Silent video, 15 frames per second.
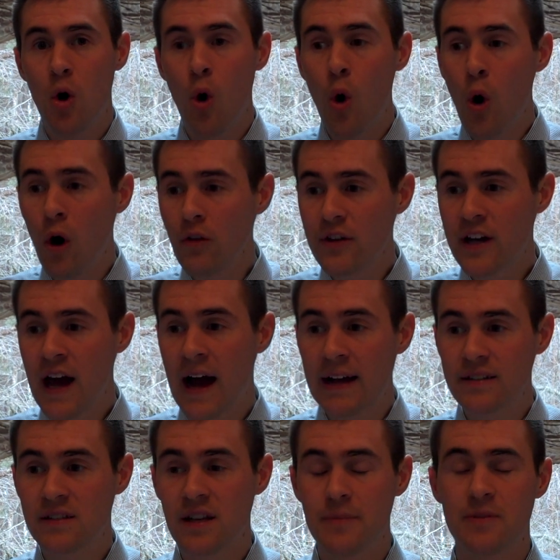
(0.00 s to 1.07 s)
all the
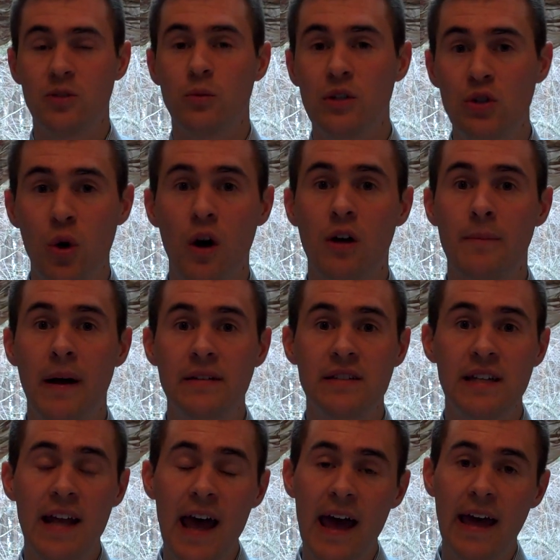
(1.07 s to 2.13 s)
concepts that we talk about
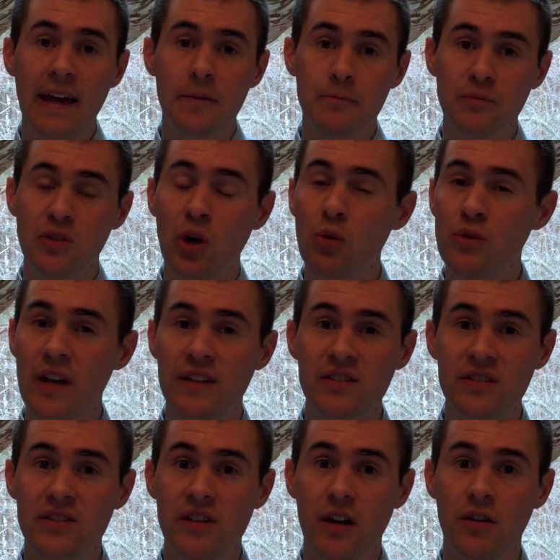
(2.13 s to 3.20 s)
today don't
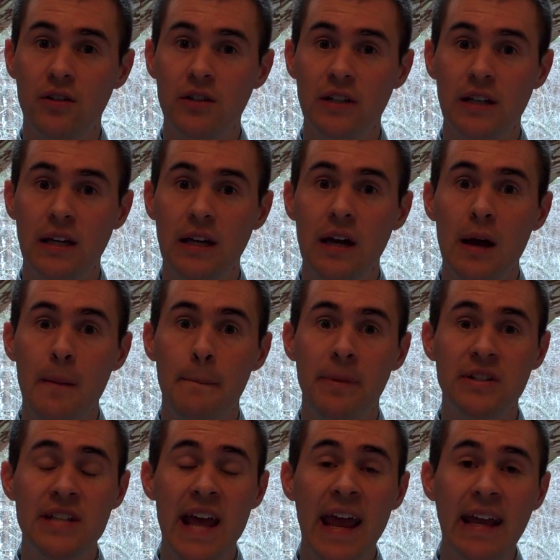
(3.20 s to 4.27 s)
necessarily
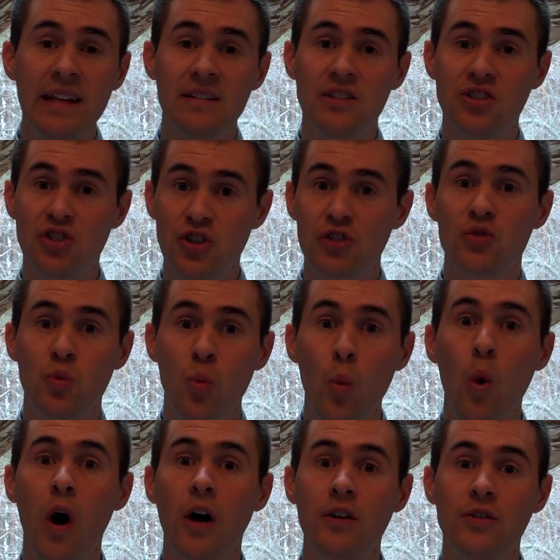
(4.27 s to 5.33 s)
pertain to just
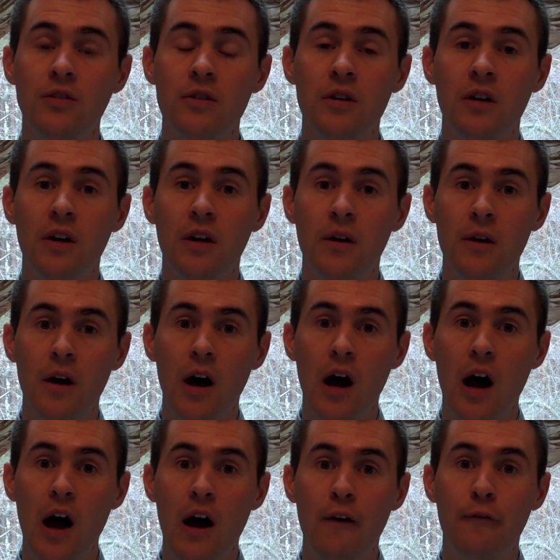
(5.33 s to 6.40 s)
one
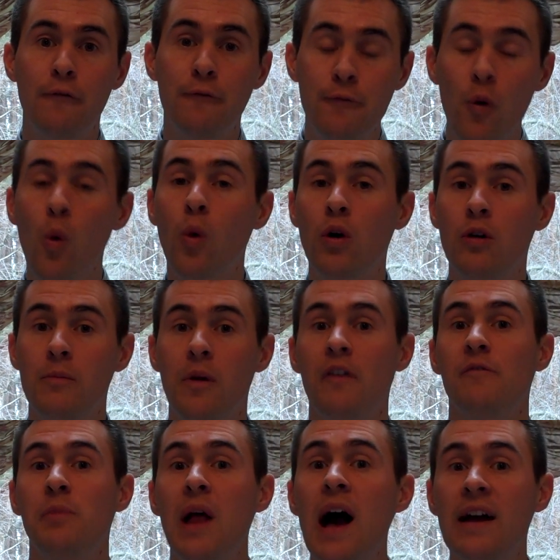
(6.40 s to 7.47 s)
form
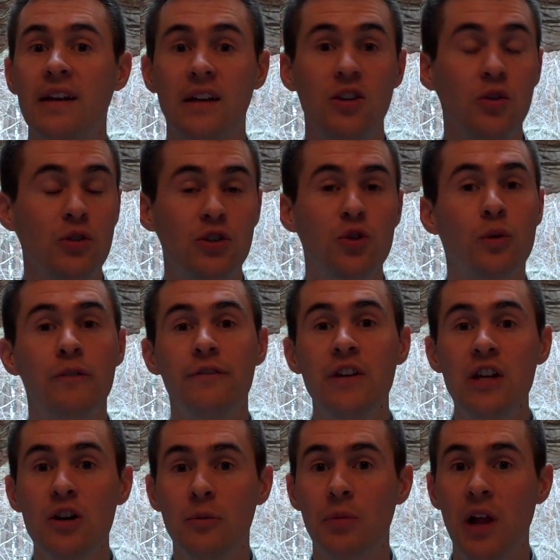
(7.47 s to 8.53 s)
of blogging. You could do a
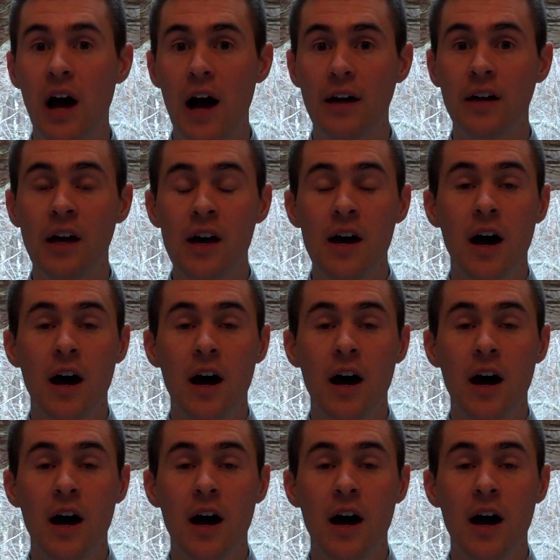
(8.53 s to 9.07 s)
video blog.